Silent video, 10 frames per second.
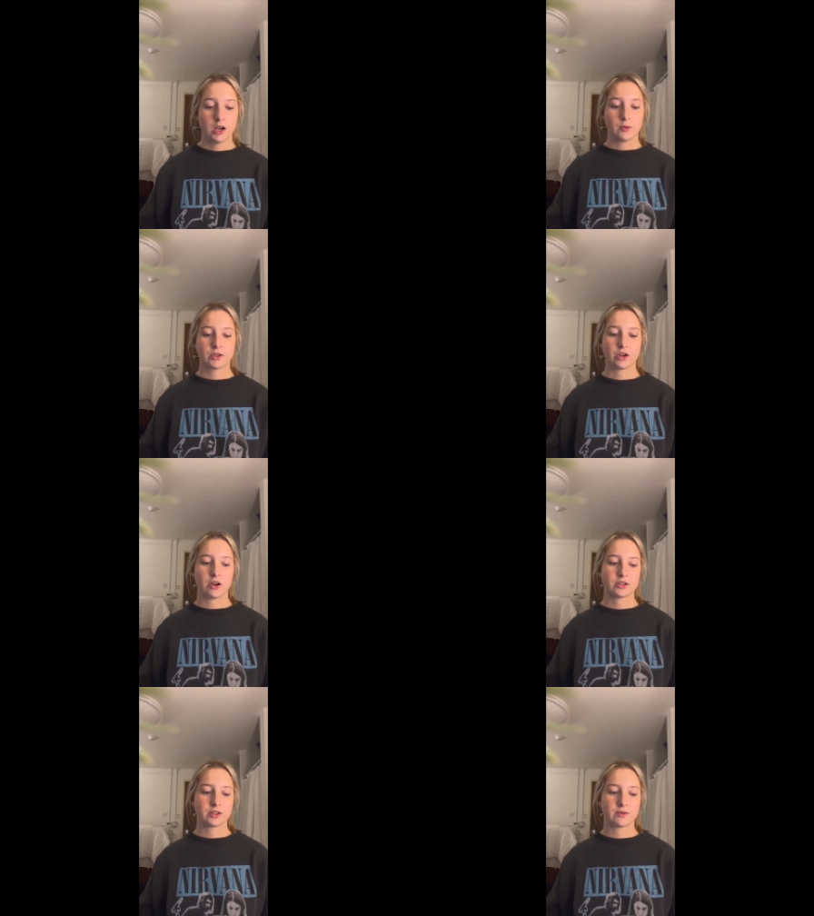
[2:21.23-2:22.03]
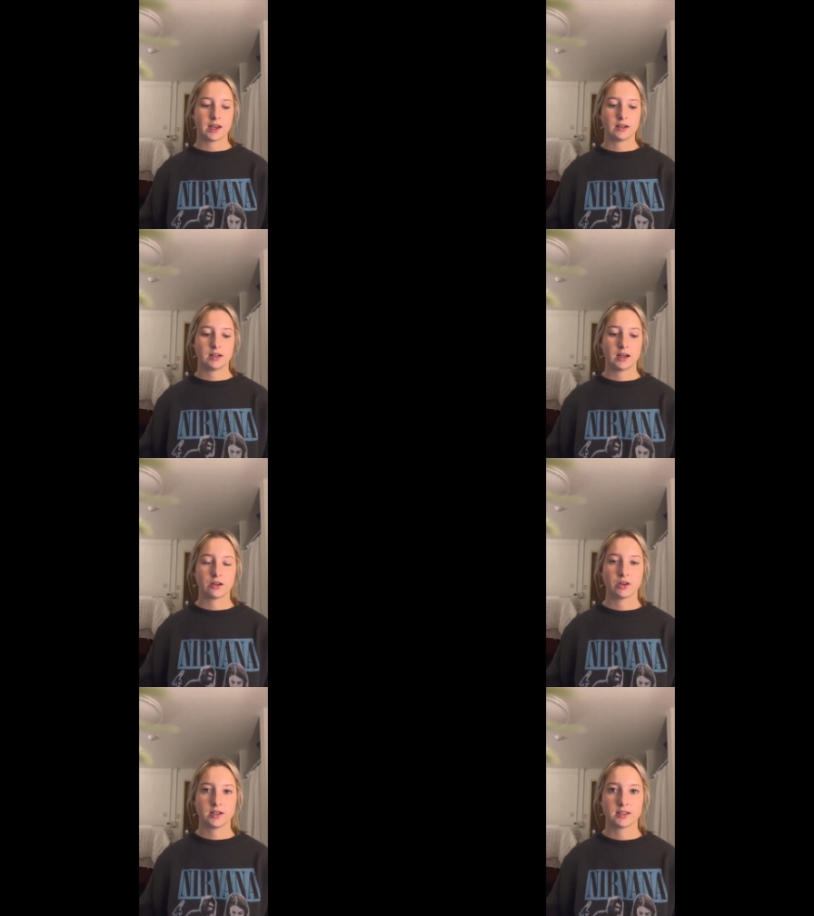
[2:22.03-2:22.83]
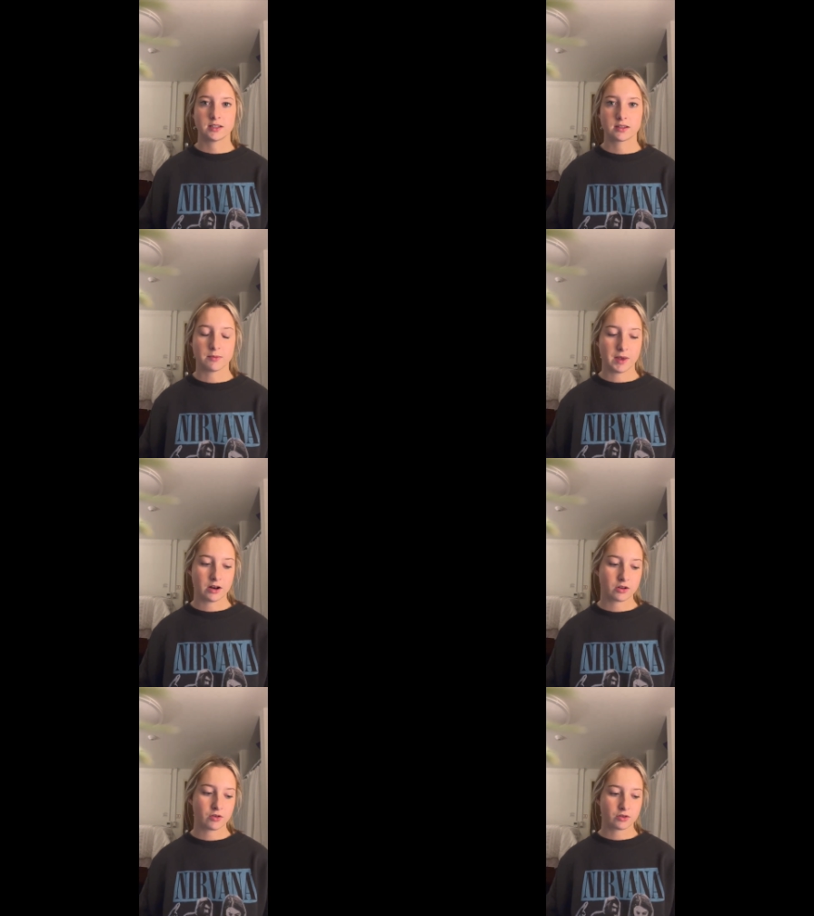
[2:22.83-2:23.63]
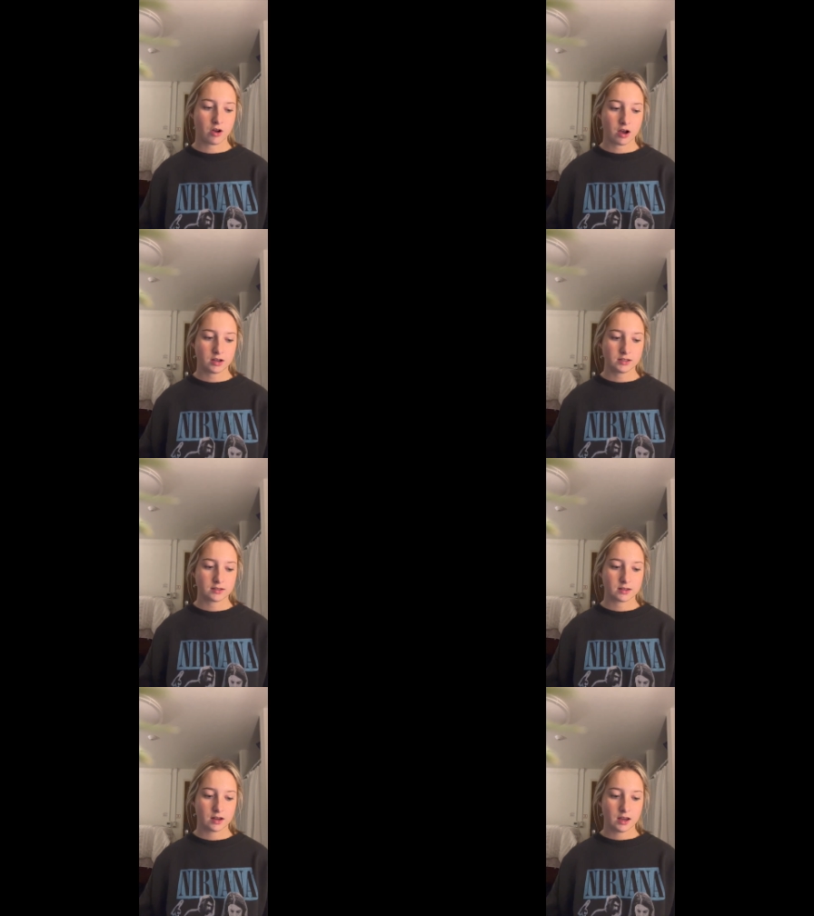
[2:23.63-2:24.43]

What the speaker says: which also then increases the medical costs.